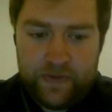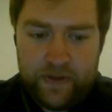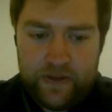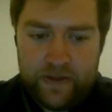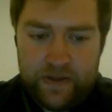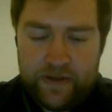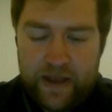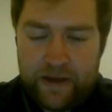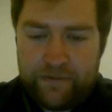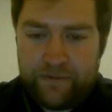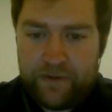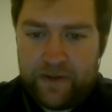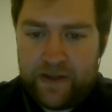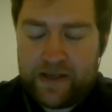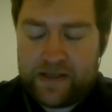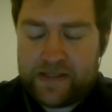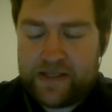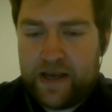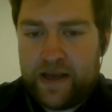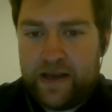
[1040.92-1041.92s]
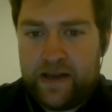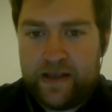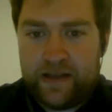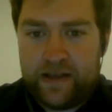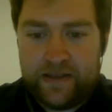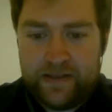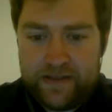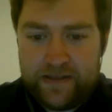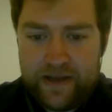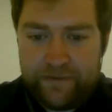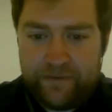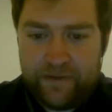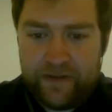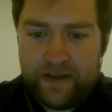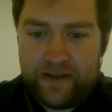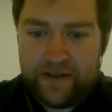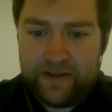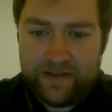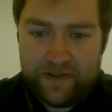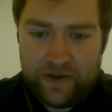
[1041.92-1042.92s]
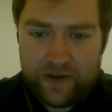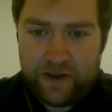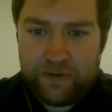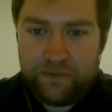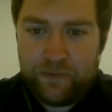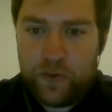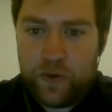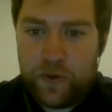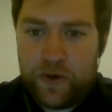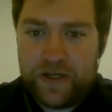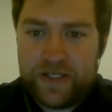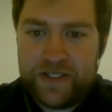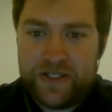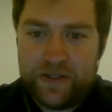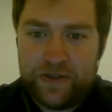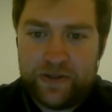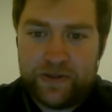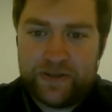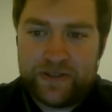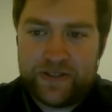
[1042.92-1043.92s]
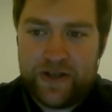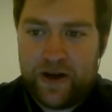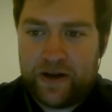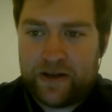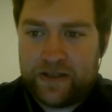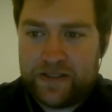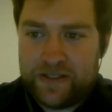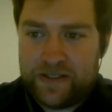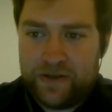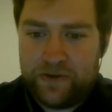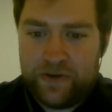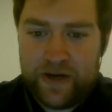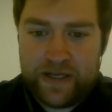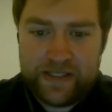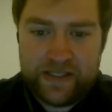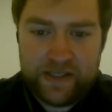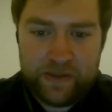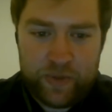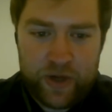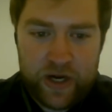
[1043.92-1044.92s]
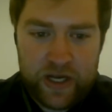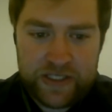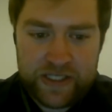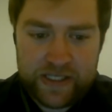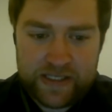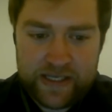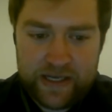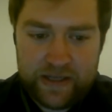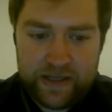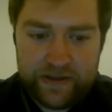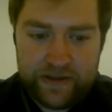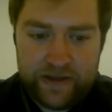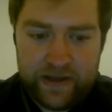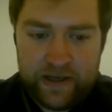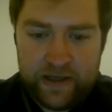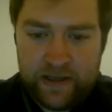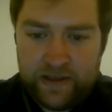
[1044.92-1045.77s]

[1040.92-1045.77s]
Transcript: definitely exciting. Definitely looking forward to talking to the rest of the projects out there.